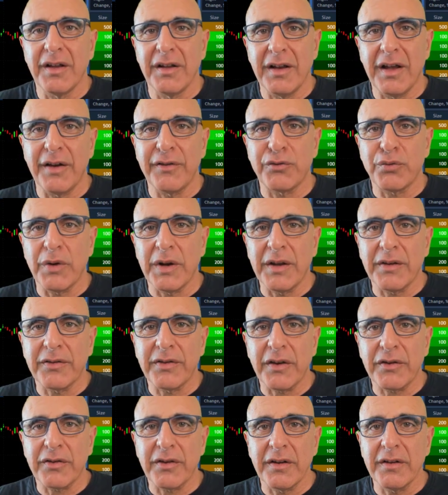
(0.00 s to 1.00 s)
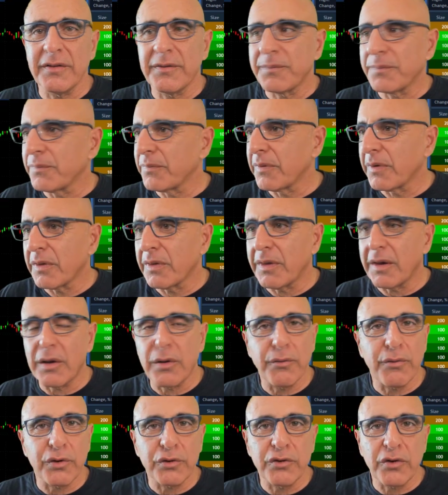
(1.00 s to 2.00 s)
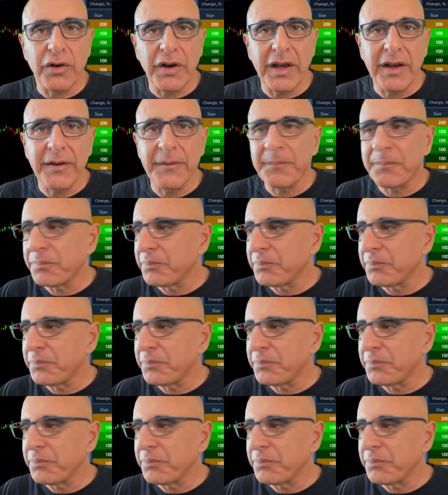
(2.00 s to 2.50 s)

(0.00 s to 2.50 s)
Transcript: live trading session. Thank you for joining.